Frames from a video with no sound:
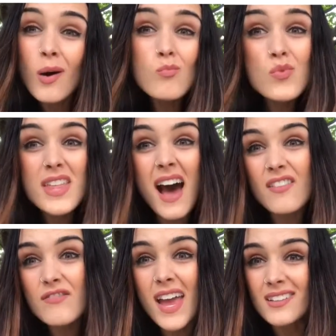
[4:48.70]
without
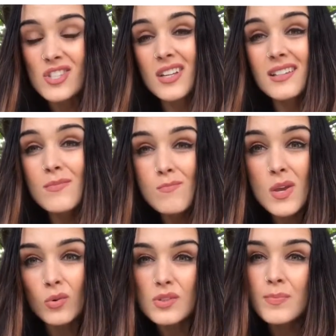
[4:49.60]
veg in your
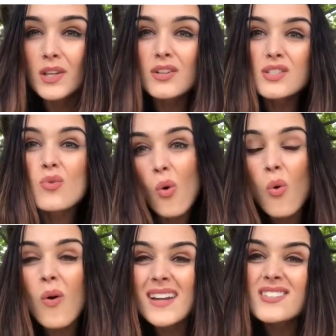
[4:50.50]
meals, because you
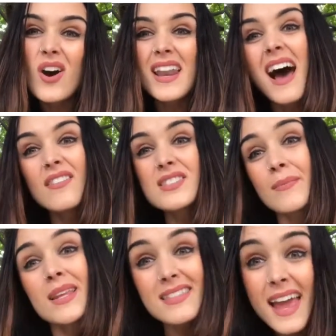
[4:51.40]
always kind of have
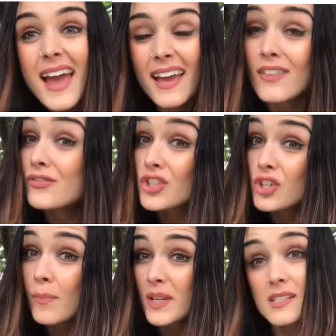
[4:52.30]
something there if you're
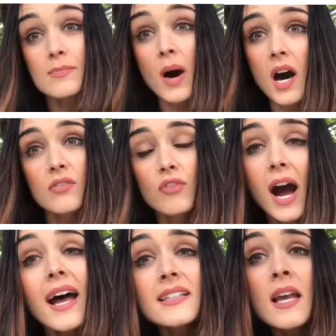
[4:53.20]
shopping smart,
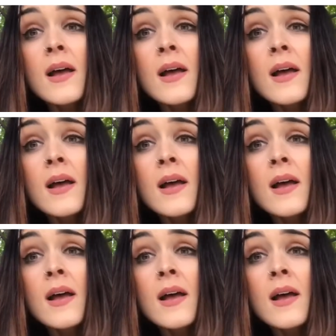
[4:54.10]
right?